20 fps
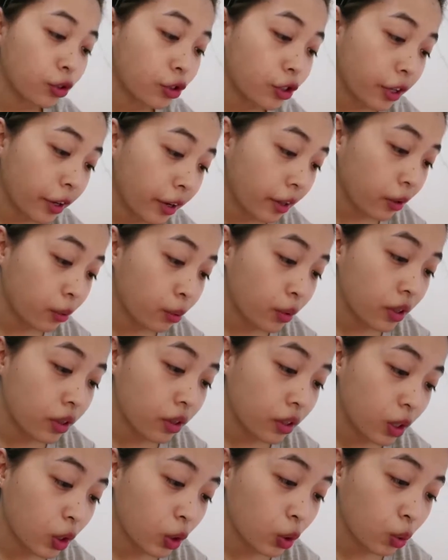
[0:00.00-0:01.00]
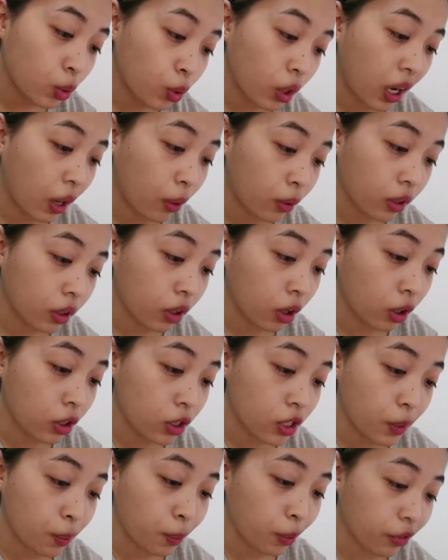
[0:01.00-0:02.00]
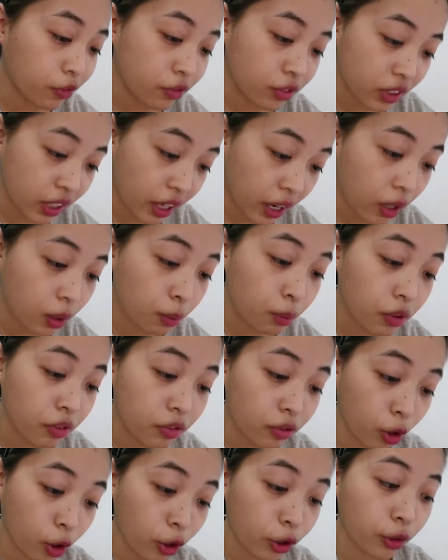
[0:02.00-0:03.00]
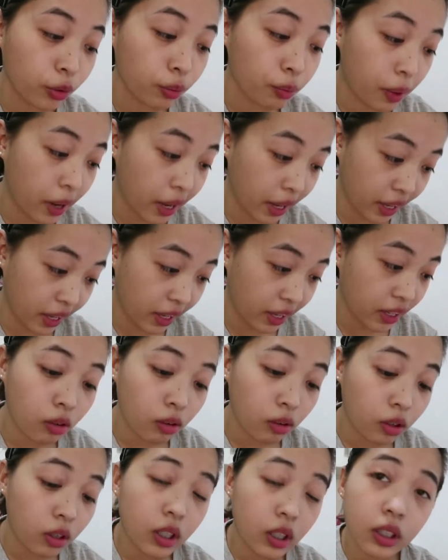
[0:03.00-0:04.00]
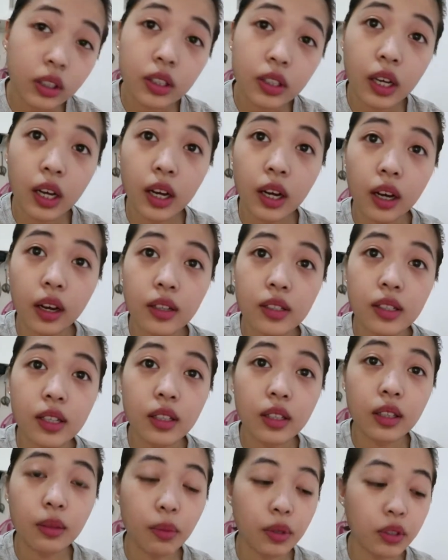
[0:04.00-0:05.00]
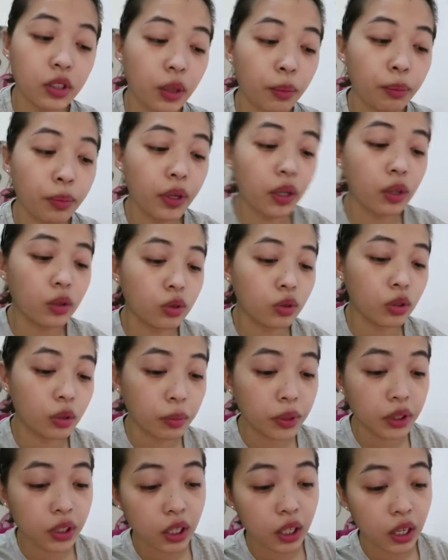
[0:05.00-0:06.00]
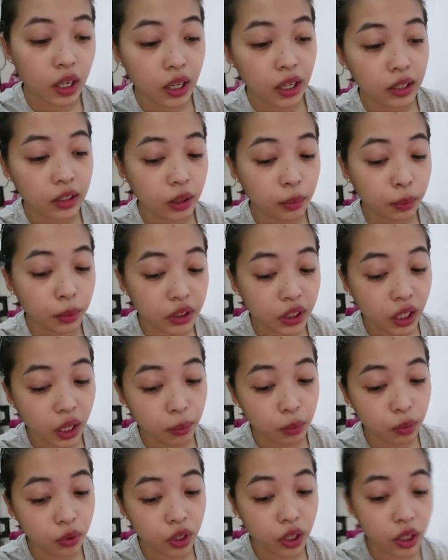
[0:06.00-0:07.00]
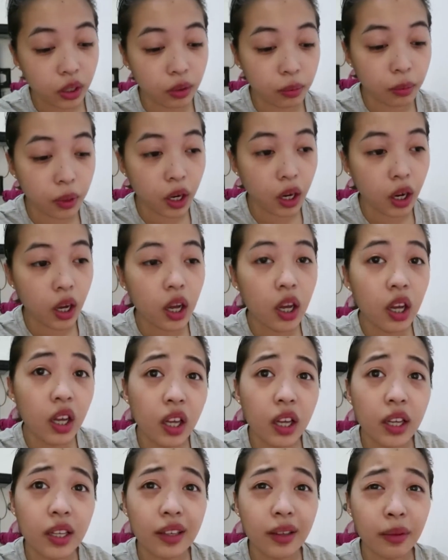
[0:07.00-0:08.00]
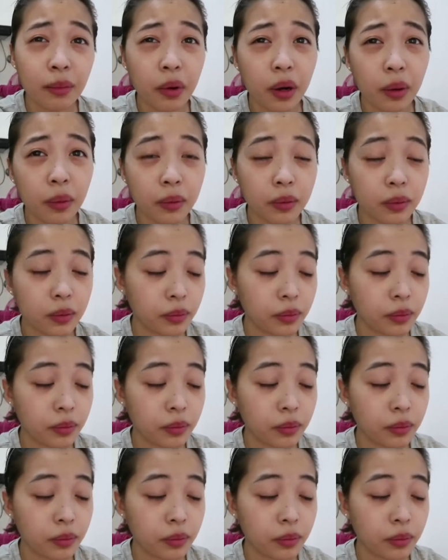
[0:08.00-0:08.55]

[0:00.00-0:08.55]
share with you our concept of try before you buy. Oh, ang ganda kasi 'di ba, syempre gusto naman talaga natin ma-try muna yung mga ibang